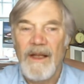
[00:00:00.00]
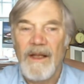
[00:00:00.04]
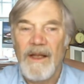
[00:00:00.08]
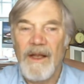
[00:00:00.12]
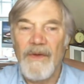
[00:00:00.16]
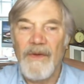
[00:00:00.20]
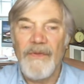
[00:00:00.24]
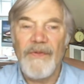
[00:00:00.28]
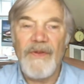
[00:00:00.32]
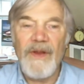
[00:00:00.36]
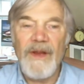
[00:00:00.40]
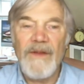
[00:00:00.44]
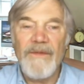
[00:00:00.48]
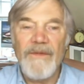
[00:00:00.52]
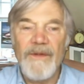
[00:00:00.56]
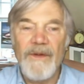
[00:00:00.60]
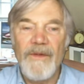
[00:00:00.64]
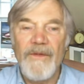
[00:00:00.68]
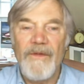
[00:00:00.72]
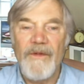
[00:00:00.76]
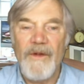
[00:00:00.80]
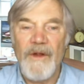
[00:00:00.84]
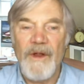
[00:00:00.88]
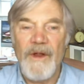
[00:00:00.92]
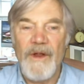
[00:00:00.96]
goes even
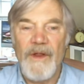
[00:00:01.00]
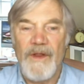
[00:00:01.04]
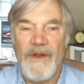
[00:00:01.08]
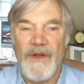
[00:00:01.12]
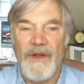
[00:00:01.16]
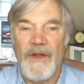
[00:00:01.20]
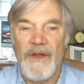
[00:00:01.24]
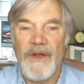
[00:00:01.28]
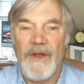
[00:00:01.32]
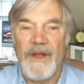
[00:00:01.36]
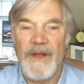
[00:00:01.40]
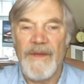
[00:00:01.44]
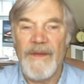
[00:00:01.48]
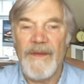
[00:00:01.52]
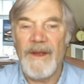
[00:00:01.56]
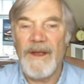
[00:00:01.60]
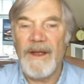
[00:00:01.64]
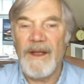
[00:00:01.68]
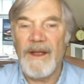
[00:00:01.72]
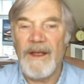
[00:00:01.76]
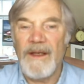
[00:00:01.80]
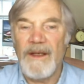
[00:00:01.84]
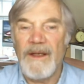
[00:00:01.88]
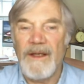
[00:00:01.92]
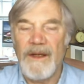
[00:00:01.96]
further than the
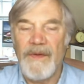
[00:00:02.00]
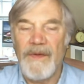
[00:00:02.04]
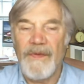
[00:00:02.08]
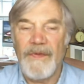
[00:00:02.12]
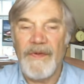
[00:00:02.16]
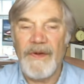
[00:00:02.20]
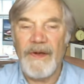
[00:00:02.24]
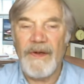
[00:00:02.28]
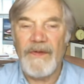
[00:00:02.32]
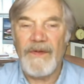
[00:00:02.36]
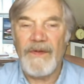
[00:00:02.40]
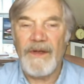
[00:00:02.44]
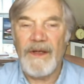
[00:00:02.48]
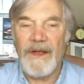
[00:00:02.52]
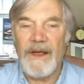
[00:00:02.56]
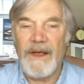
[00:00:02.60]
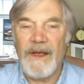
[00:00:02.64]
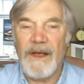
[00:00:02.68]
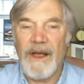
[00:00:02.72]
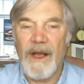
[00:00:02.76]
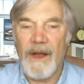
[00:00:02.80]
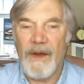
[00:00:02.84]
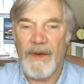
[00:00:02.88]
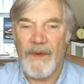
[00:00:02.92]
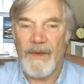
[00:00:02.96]
1960
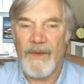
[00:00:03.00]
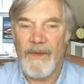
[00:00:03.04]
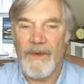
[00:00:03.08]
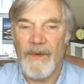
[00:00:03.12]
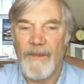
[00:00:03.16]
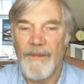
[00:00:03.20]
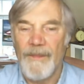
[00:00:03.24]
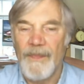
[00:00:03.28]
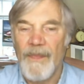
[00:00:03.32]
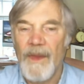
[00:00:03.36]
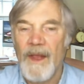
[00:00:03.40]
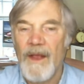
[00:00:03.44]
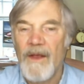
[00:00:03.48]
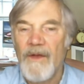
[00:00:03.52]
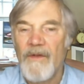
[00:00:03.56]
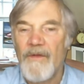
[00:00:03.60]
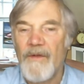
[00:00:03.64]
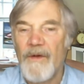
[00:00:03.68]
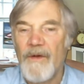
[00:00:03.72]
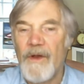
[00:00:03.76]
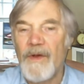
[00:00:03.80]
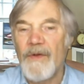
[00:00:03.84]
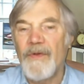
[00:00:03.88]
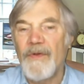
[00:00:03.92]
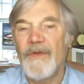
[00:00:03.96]
code.
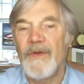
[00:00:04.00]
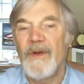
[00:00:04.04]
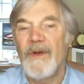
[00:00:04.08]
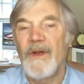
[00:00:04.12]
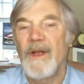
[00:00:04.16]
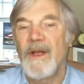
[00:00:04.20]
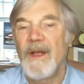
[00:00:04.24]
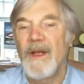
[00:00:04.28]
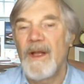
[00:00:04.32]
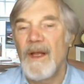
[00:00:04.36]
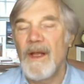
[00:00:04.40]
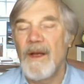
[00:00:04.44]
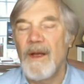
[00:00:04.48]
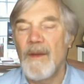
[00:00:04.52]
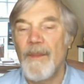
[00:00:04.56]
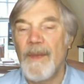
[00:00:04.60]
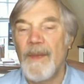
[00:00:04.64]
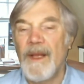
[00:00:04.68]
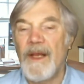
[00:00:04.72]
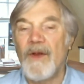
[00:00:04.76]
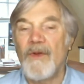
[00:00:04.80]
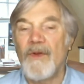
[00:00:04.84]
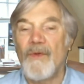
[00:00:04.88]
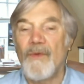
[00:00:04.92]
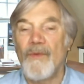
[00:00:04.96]
First, it
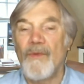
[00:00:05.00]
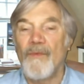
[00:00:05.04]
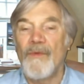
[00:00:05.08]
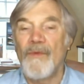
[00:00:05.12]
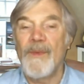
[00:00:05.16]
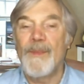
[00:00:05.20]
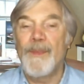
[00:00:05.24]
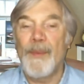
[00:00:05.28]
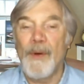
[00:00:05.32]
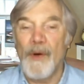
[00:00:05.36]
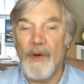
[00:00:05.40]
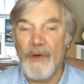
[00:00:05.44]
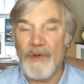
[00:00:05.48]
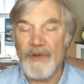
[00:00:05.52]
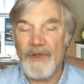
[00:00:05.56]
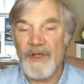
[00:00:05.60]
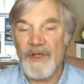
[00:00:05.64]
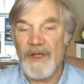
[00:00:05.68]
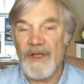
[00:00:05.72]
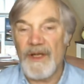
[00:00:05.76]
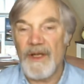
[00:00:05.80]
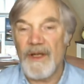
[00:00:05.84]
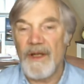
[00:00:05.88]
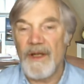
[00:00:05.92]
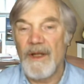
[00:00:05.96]
makes
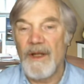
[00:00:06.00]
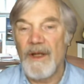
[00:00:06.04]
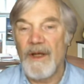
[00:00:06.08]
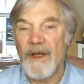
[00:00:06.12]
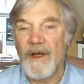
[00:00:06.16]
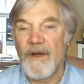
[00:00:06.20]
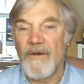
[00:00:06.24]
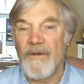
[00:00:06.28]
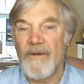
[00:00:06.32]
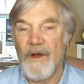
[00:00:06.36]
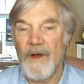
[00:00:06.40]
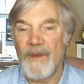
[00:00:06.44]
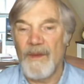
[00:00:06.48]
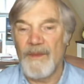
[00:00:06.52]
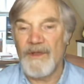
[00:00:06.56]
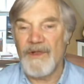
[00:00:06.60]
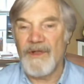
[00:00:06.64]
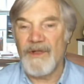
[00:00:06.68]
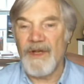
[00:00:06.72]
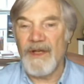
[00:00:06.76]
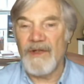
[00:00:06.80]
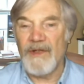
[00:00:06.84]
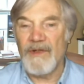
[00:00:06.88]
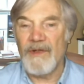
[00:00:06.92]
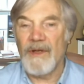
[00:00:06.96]
reporting of
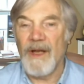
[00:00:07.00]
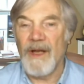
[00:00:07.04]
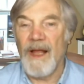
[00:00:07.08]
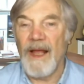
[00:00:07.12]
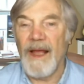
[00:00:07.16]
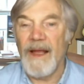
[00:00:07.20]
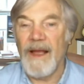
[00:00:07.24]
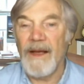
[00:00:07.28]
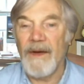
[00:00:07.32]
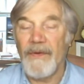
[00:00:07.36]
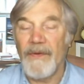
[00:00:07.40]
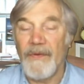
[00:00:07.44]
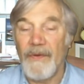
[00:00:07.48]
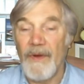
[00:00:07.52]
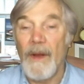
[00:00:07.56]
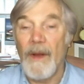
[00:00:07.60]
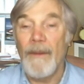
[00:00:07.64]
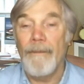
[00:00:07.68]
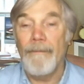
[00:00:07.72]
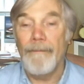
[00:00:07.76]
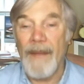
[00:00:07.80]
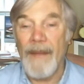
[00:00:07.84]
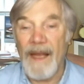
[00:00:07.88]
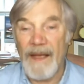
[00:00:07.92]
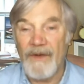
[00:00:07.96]
homosexual acts
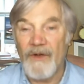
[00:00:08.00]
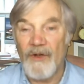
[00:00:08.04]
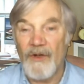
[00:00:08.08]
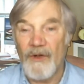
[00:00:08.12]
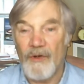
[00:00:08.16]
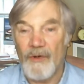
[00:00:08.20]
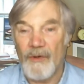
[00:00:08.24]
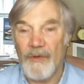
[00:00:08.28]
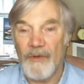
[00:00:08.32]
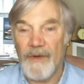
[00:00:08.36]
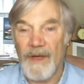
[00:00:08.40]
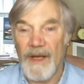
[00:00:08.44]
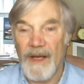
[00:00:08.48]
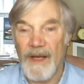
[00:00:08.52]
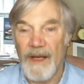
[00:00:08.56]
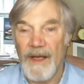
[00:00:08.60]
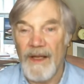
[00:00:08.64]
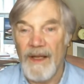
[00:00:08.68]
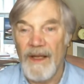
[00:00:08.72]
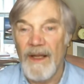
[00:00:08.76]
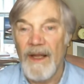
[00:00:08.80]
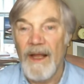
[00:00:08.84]
mandatory.